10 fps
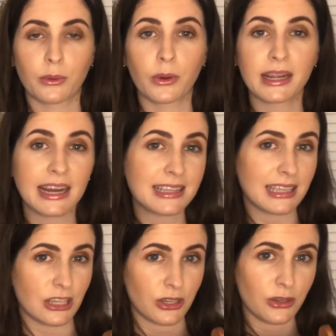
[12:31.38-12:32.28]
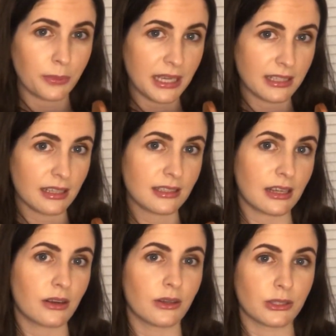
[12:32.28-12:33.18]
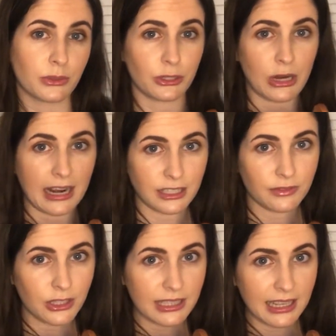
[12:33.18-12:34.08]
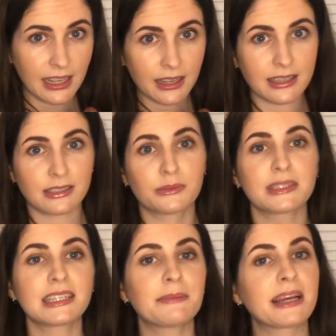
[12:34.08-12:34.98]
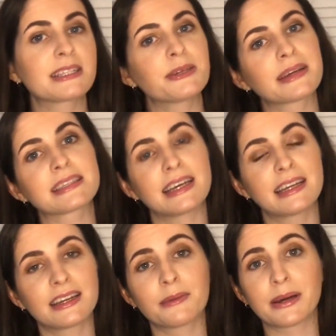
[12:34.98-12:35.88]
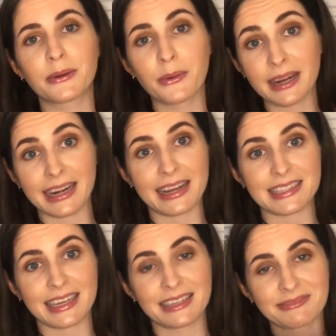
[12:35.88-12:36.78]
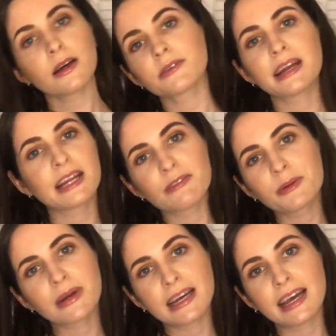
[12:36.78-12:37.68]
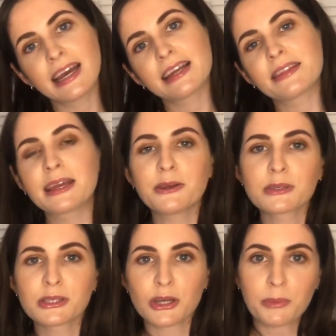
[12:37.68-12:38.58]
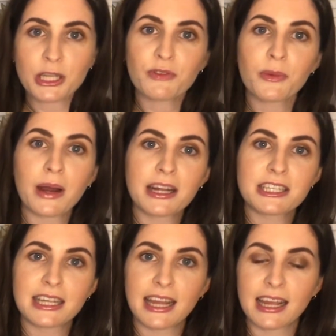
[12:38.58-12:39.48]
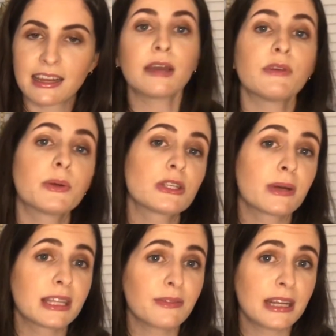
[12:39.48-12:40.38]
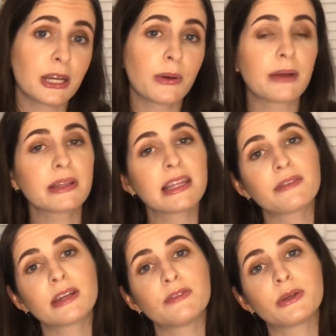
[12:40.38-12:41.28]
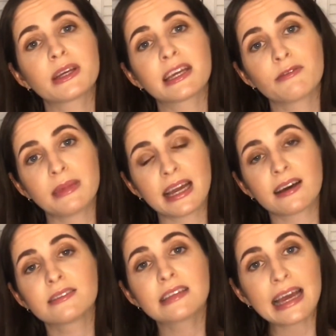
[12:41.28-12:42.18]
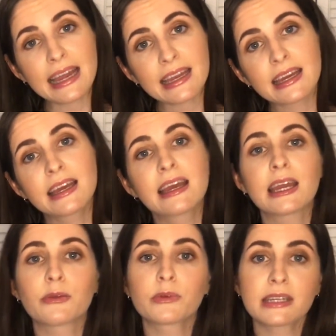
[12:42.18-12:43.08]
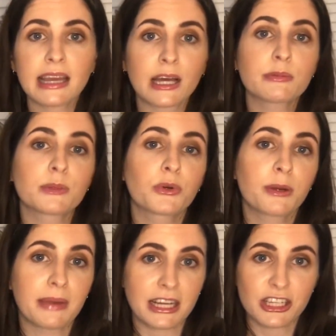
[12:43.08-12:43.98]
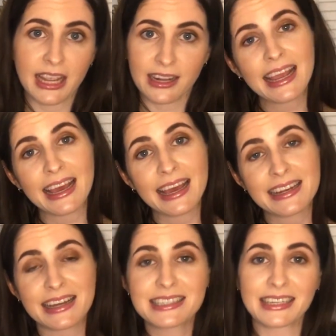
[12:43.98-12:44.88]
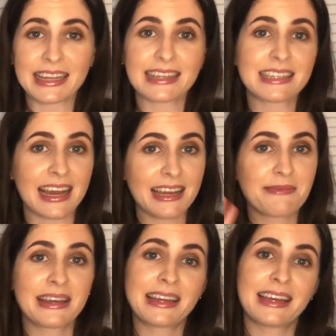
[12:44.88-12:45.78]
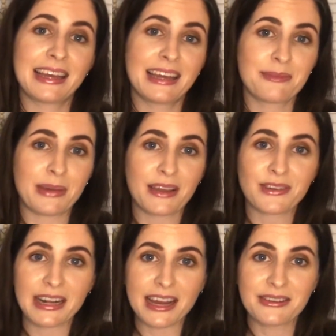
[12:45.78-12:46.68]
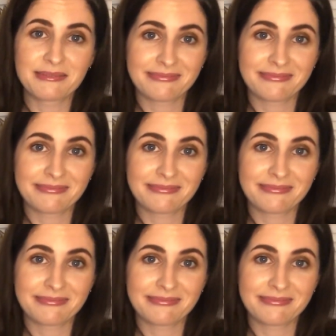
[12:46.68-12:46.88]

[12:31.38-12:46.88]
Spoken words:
organizational pieces that are also attractive looking, because it really makes you excited about organizing. All right, everyone, thank you so much for watching. If you enjoyed the video, I would love it if you could give me a like. It really helps support my channel. And until next time, bye for now.